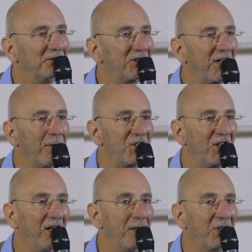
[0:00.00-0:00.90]
some
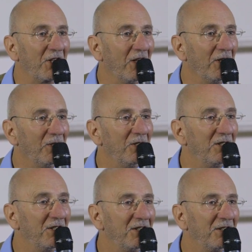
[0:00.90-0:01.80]
time ago,
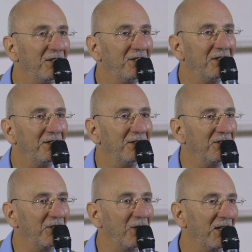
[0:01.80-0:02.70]

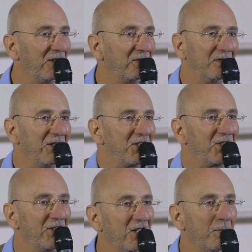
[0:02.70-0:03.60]
you know,
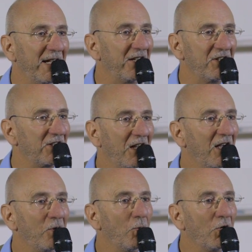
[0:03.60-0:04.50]
this thing about it's
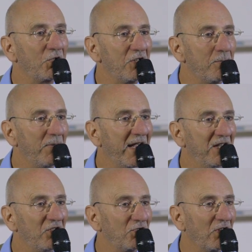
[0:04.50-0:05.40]
like watching
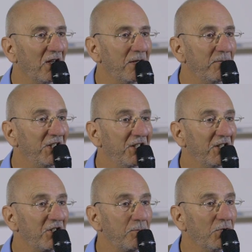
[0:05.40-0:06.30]
paint dry,
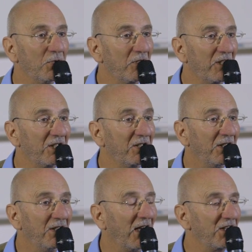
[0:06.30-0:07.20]
meaning it's boring.
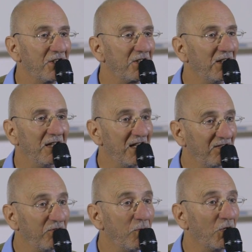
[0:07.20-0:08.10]
I just
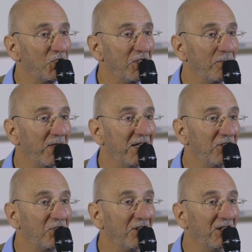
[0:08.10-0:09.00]
love watching
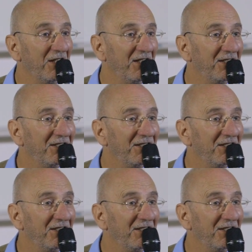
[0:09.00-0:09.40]
paint dry.